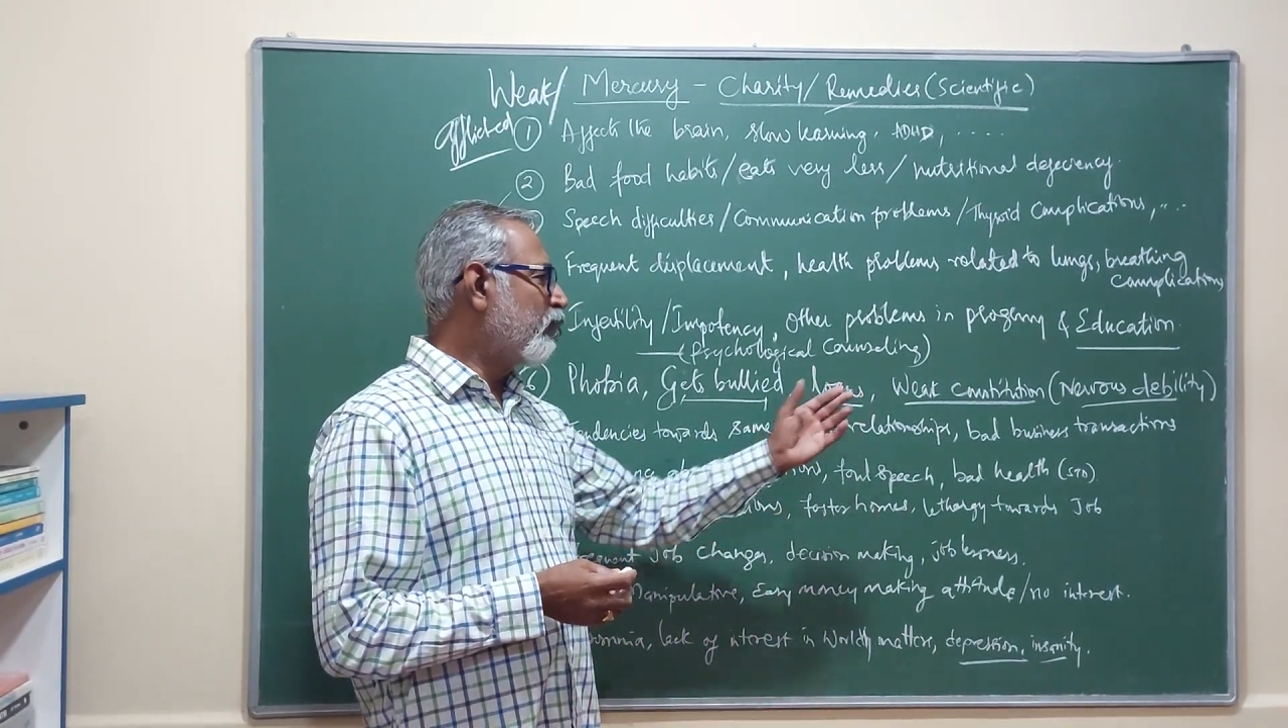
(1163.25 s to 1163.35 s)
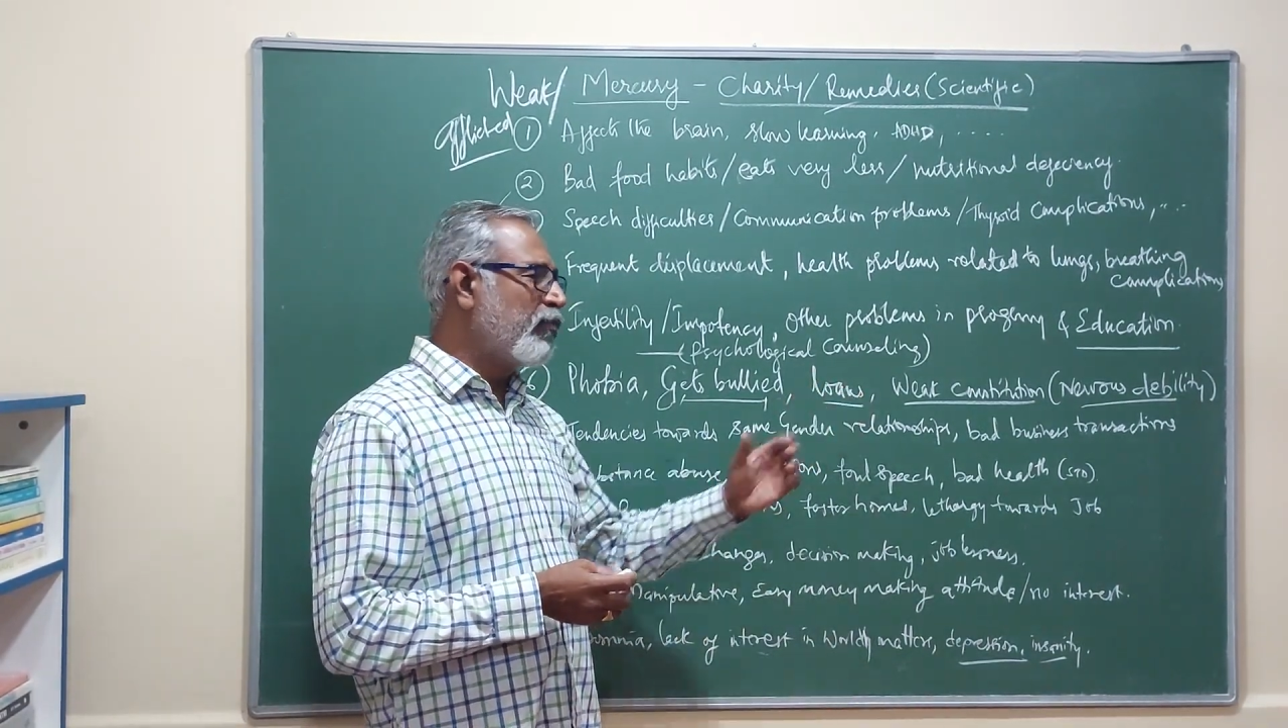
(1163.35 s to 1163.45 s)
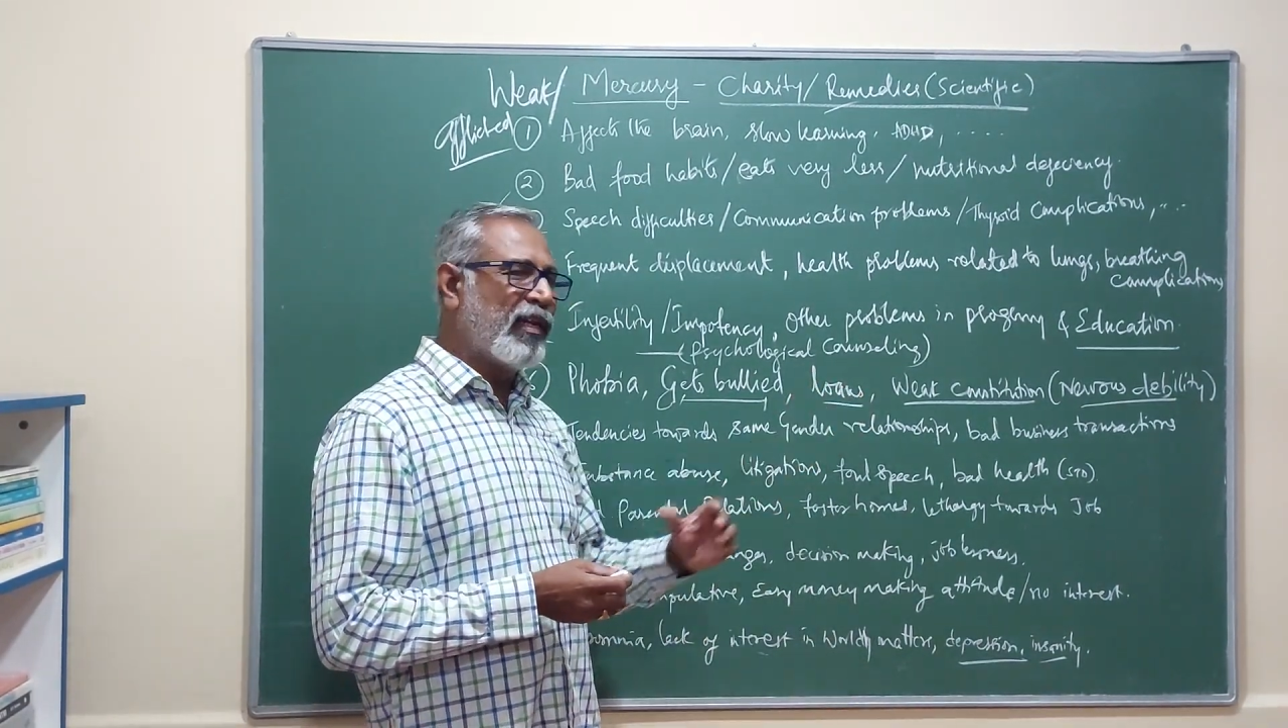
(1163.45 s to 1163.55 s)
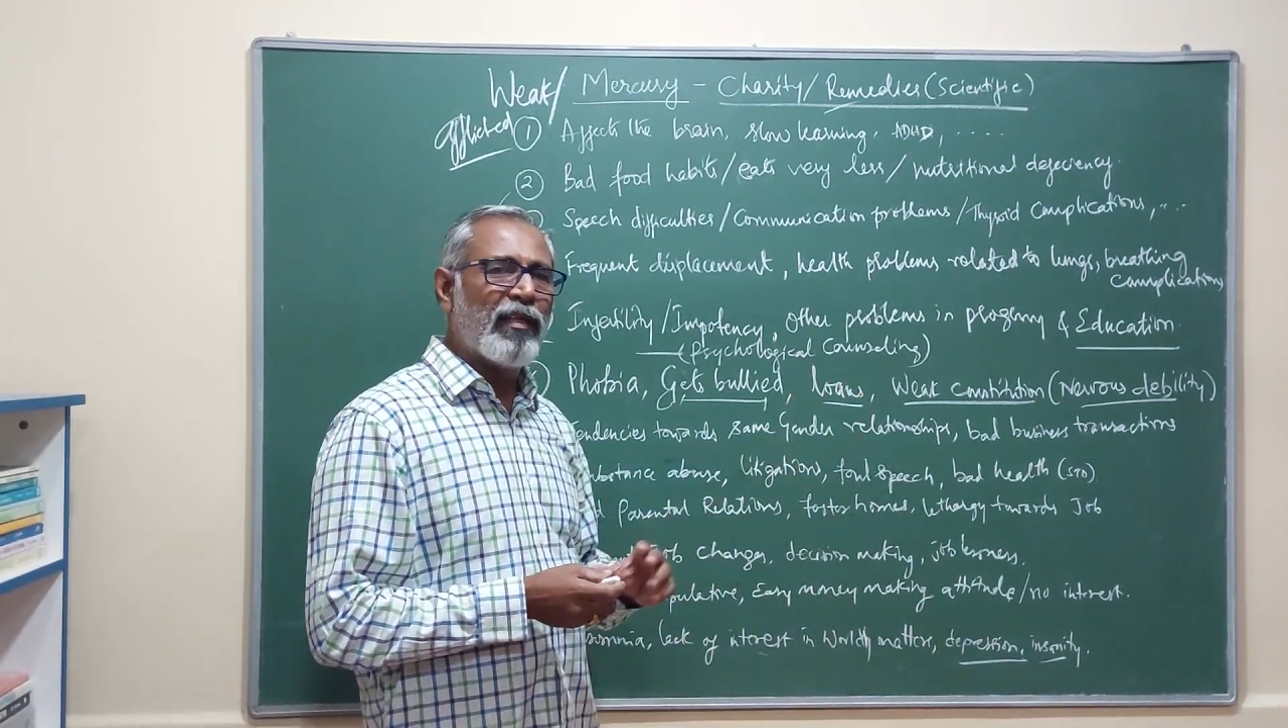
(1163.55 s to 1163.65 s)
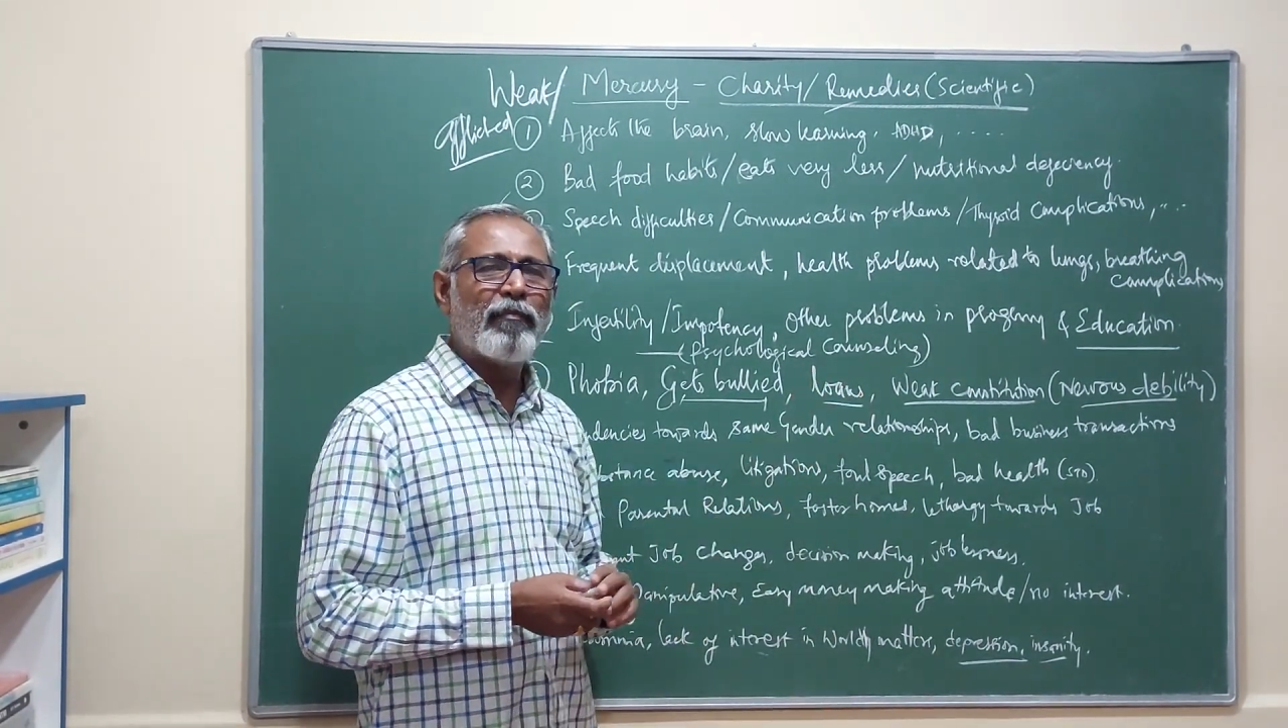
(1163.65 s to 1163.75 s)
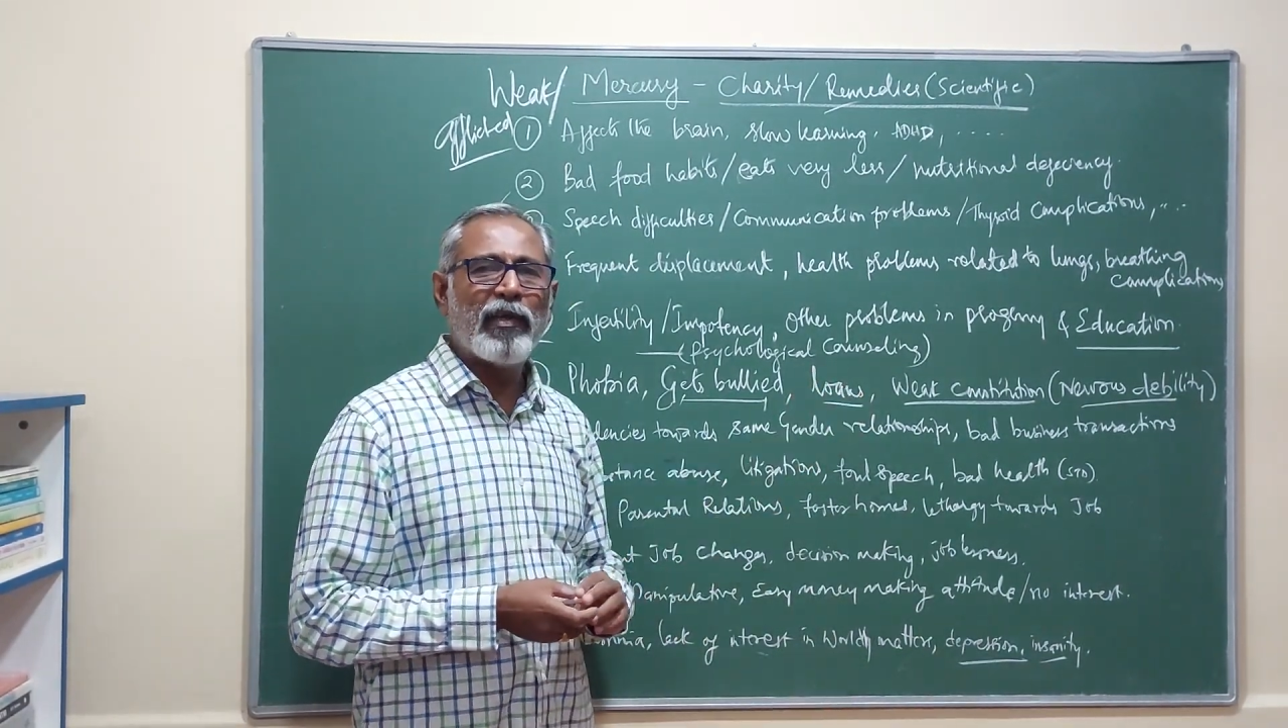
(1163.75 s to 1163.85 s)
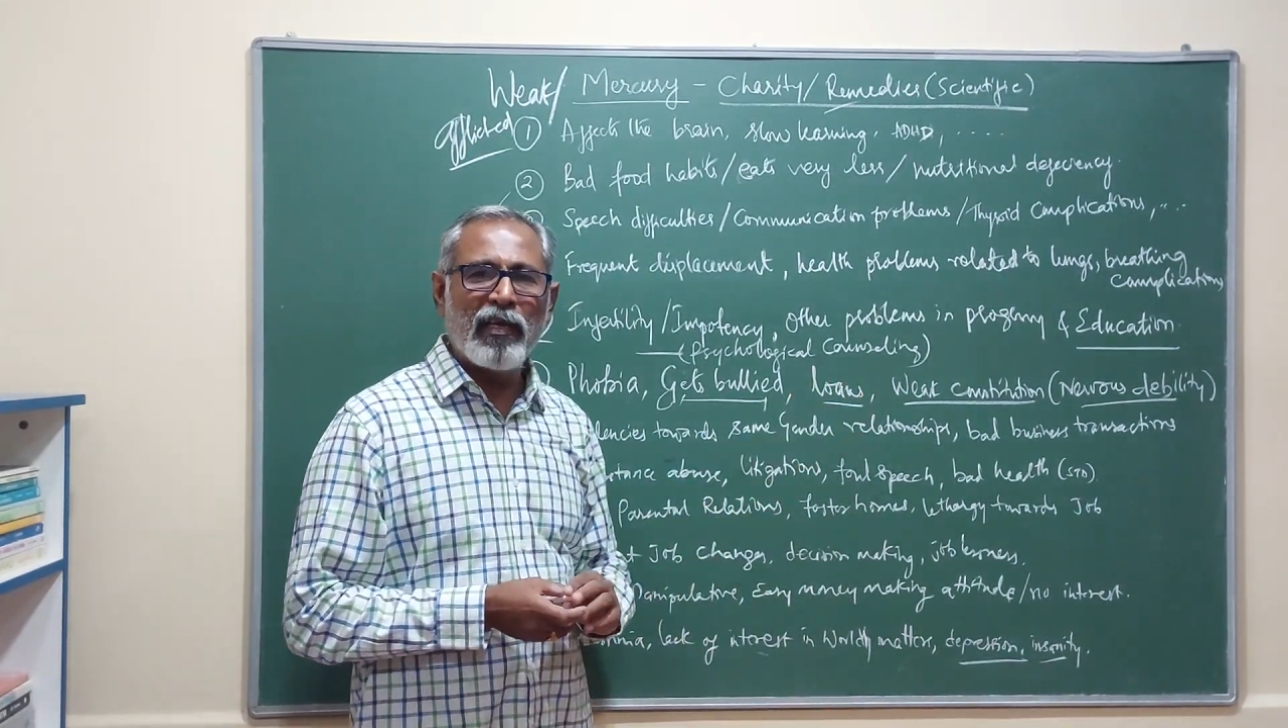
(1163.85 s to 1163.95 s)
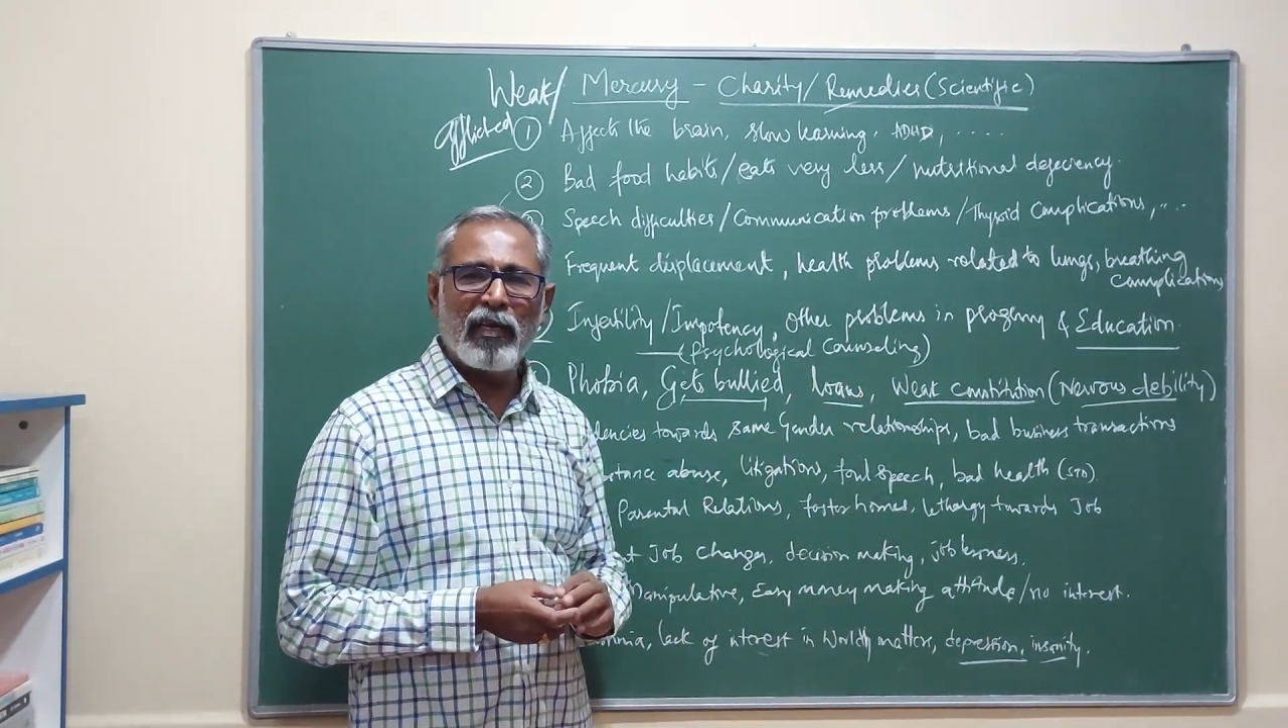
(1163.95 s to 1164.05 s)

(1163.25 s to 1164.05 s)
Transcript: many